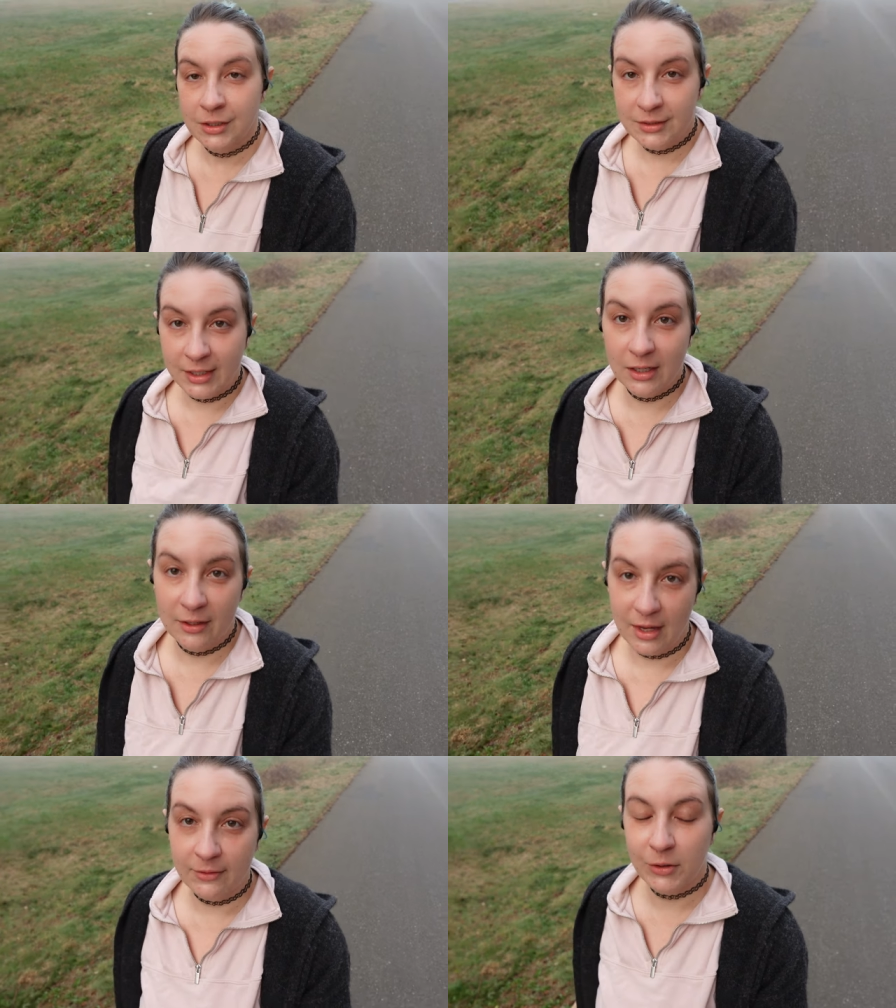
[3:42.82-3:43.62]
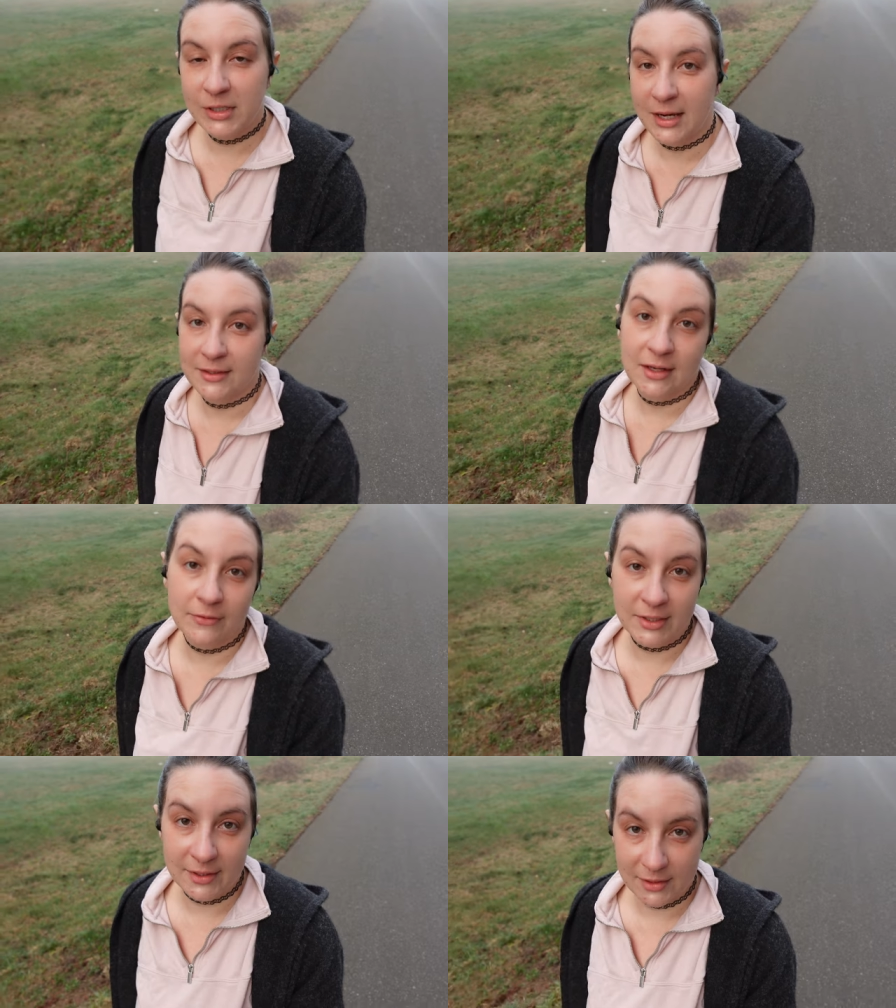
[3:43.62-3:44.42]
to get a thyroid test
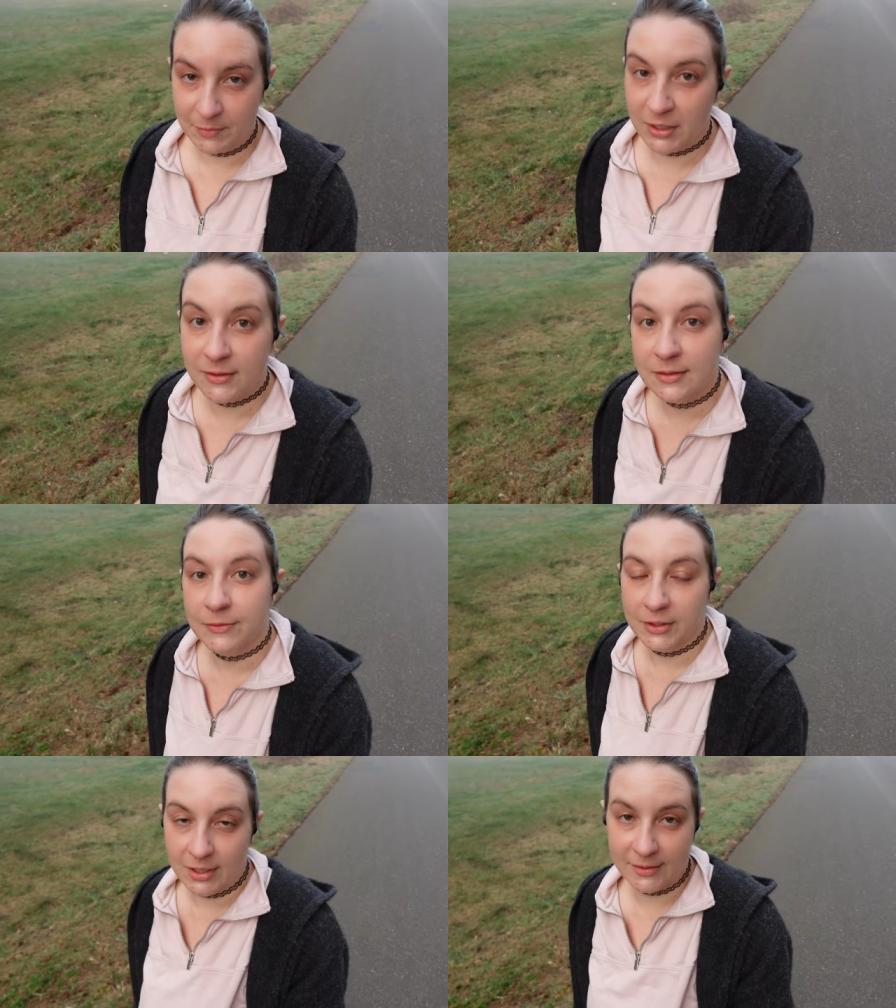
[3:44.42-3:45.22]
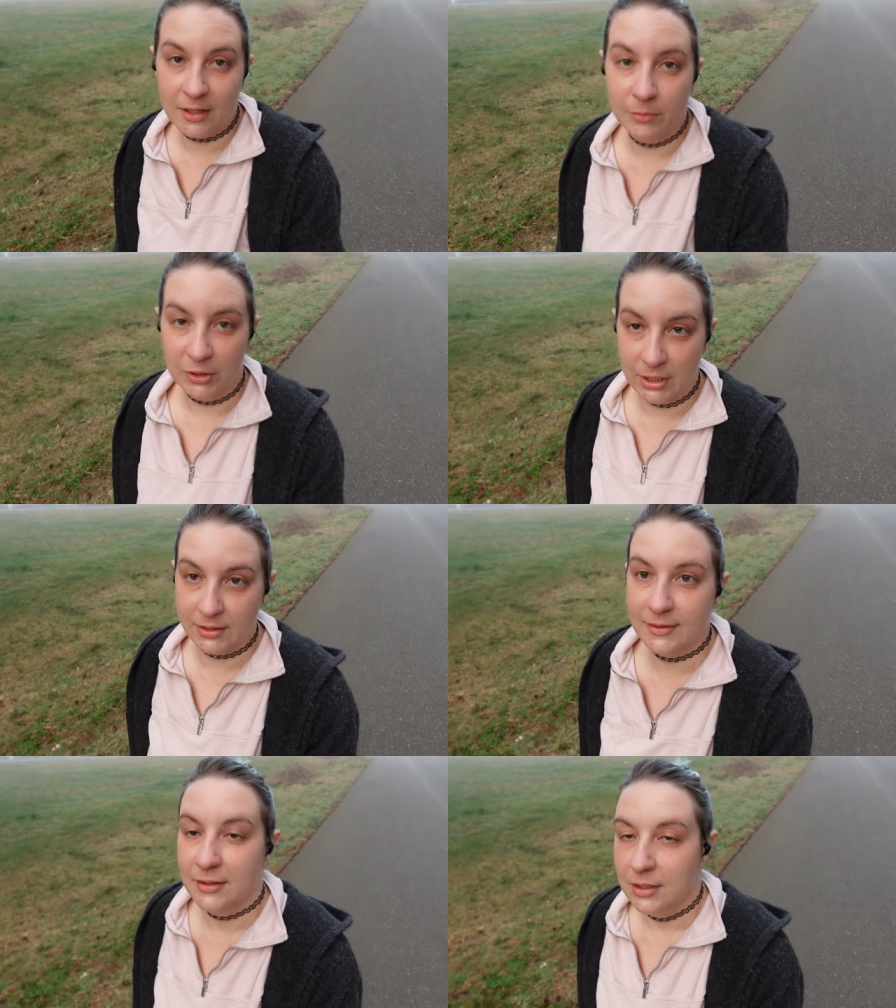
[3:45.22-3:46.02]
every six months for the next couple of
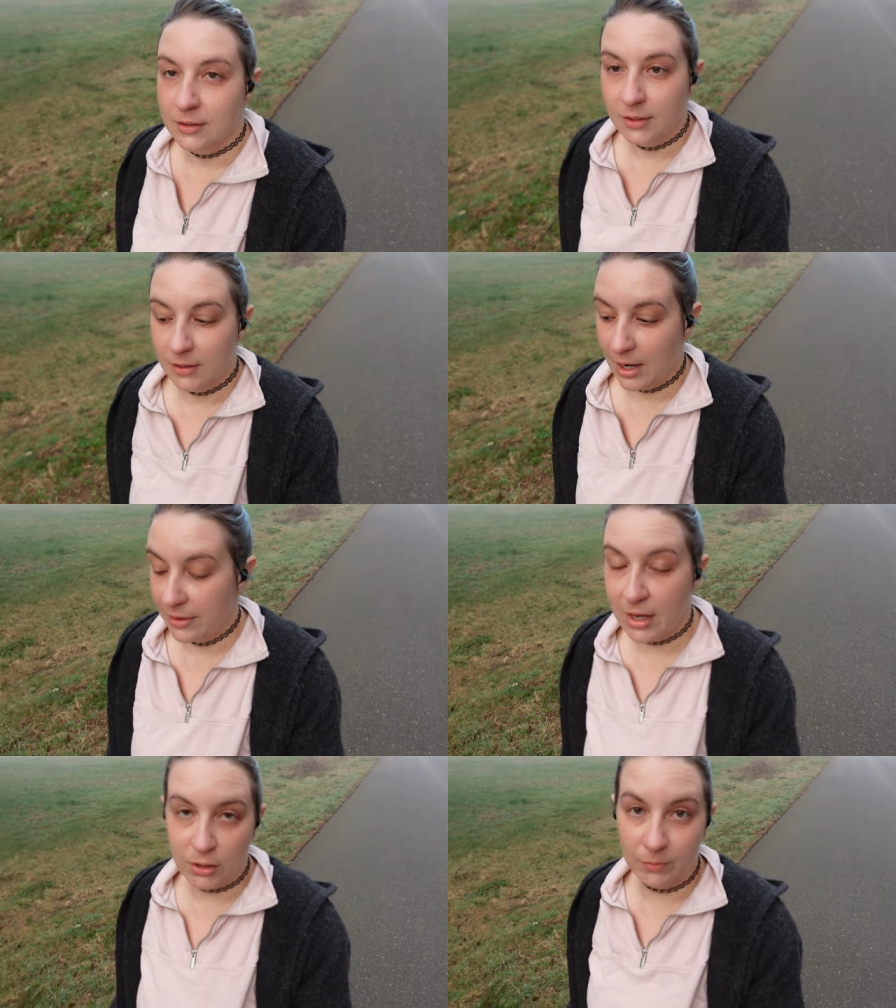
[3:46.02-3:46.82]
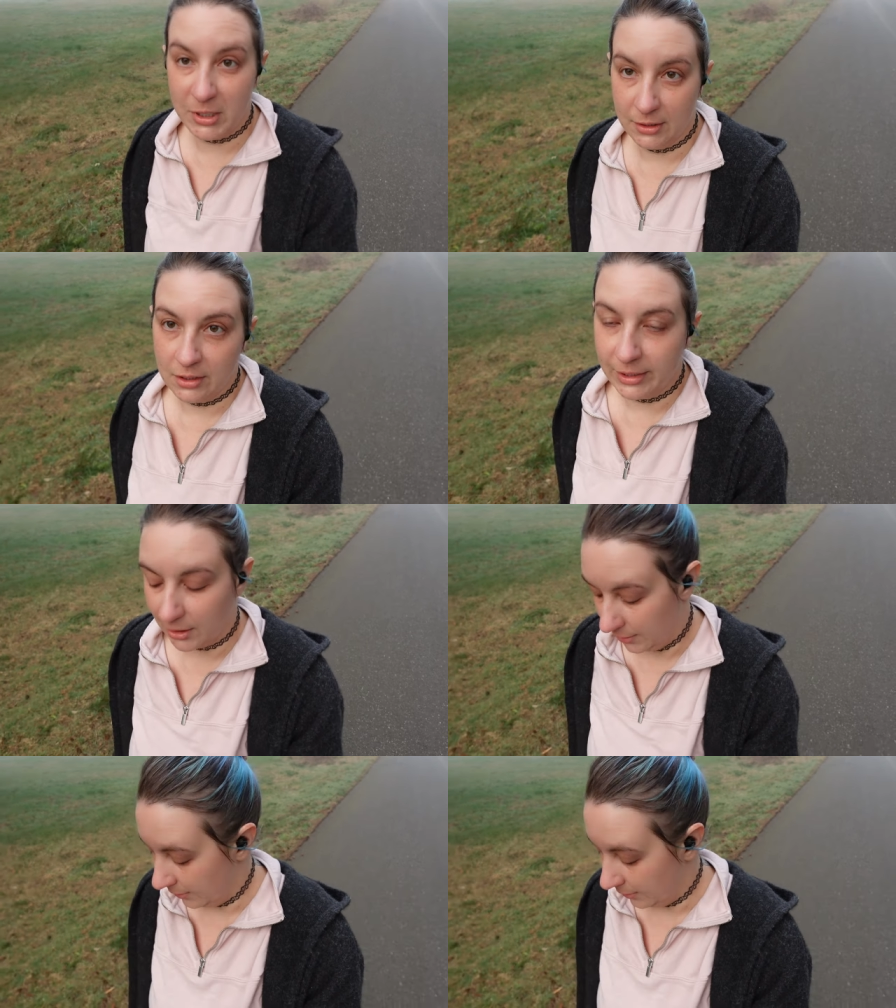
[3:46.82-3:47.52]
years, and then you'll be in the clear.